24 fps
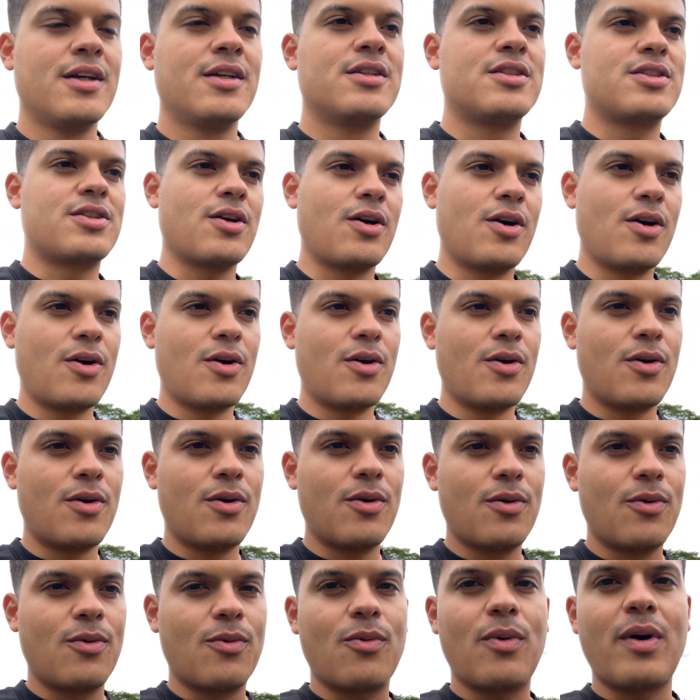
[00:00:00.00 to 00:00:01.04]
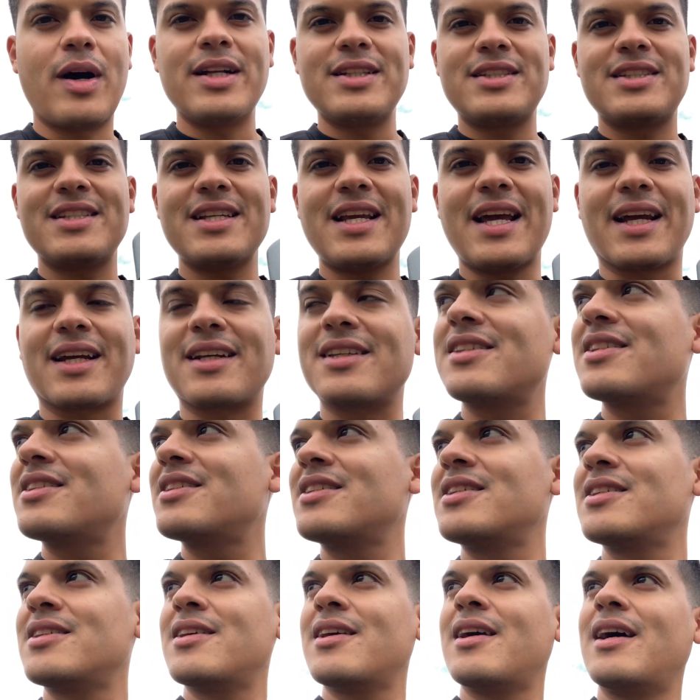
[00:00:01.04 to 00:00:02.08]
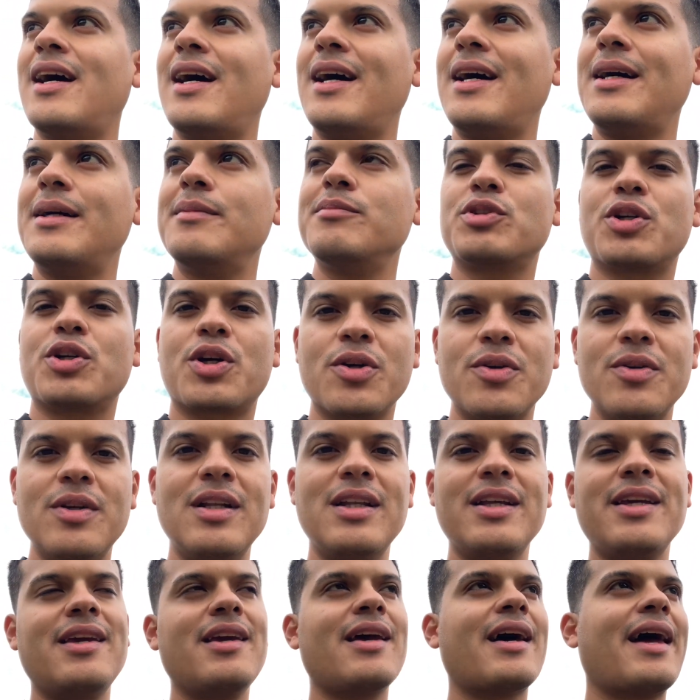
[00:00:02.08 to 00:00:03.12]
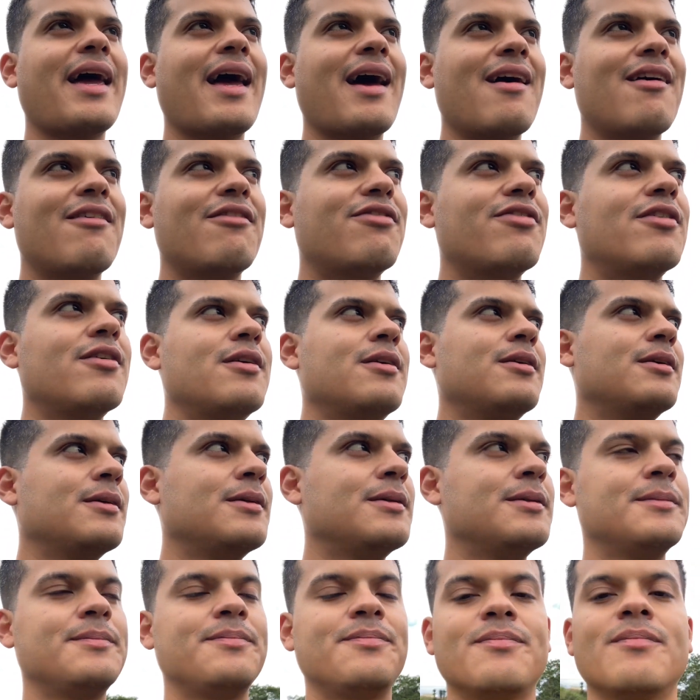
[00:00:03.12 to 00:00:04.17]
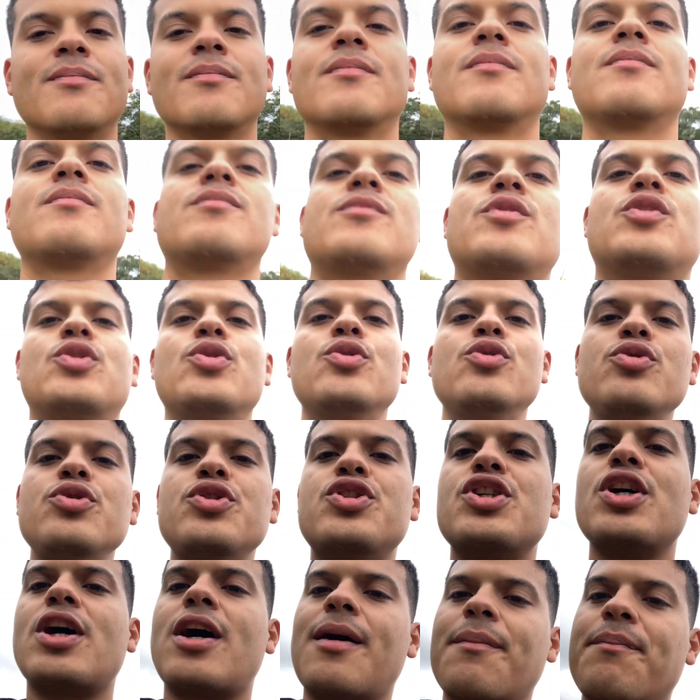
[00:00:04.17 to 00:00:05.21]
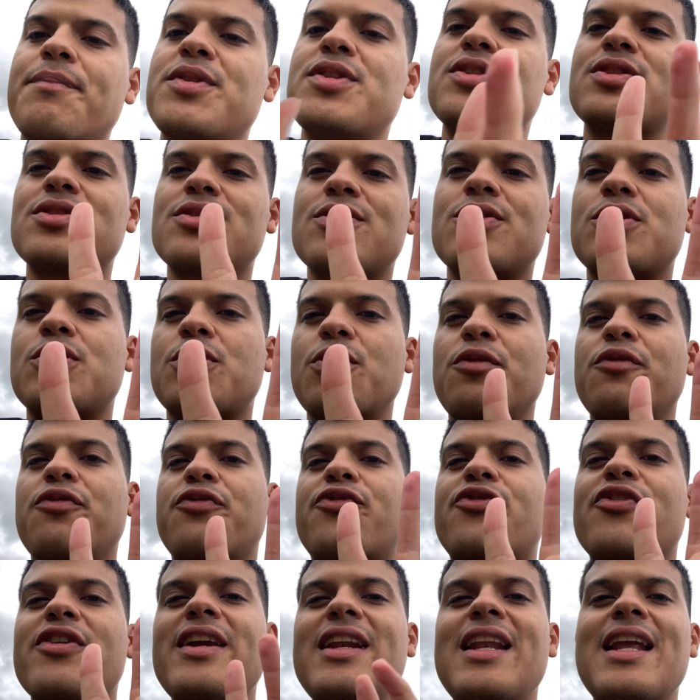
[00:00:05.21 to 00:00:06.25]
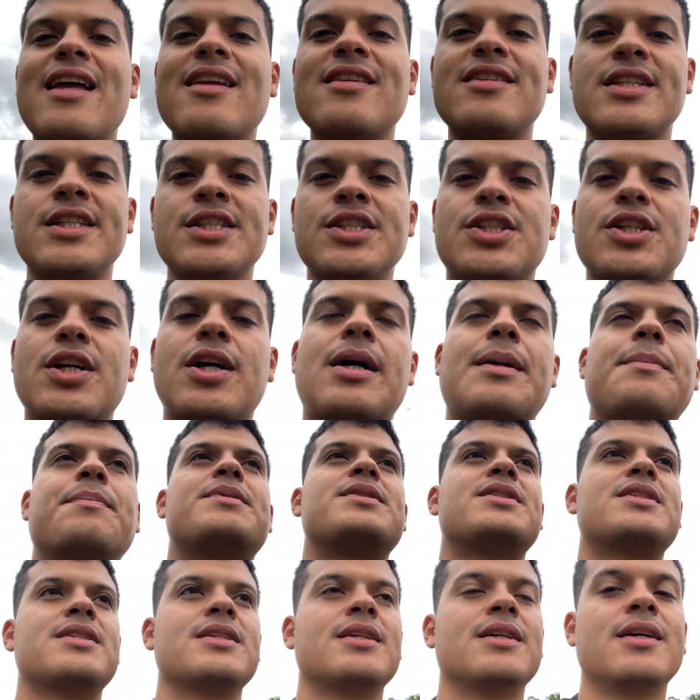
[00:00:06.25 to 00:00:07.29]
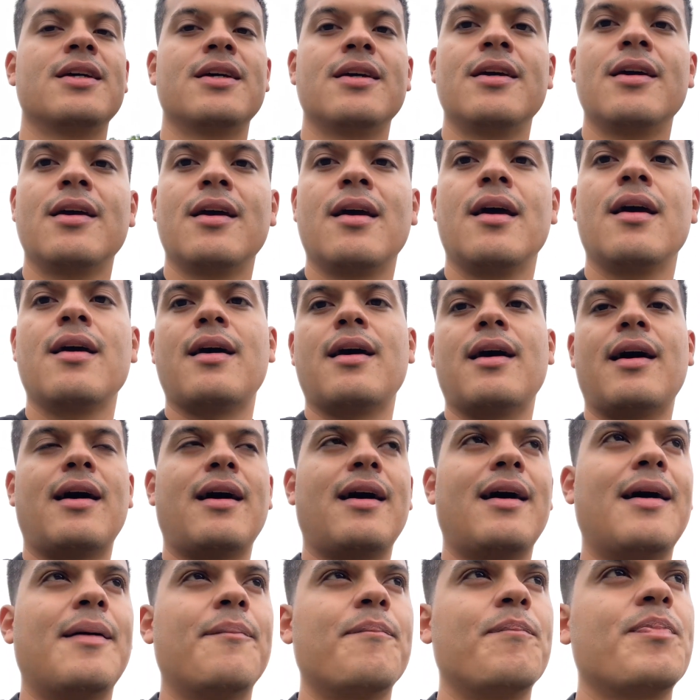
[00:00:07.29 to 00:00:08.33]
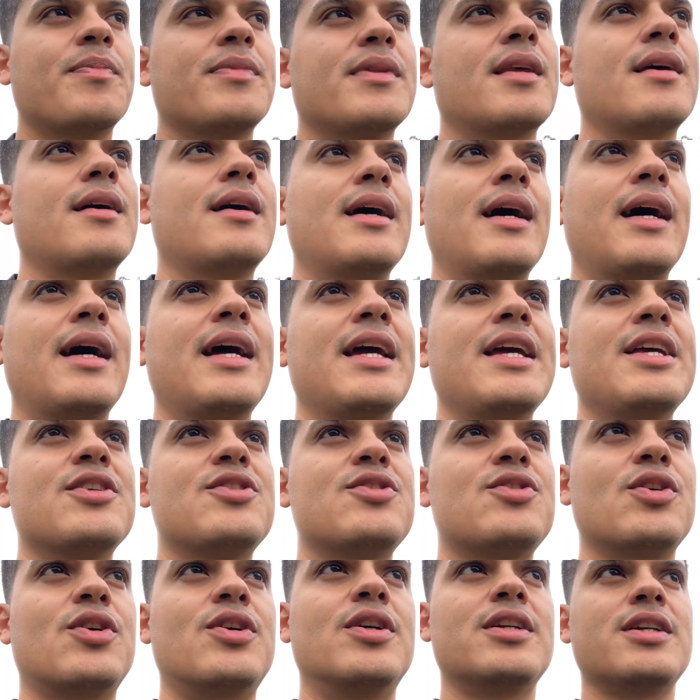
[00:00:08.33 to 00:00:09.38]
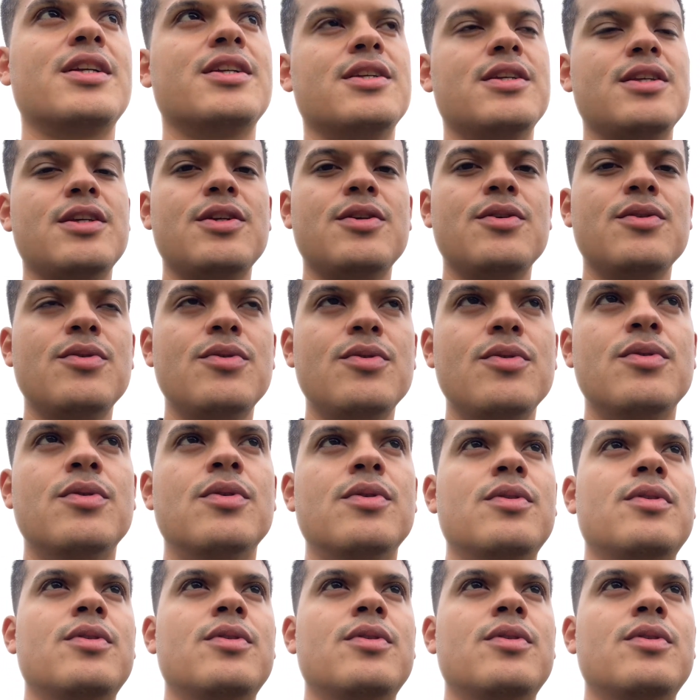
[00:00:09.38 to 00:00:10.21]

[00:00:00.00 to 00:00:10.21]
So, what's next? Currently, I have 2 freelancing jobs. I start a new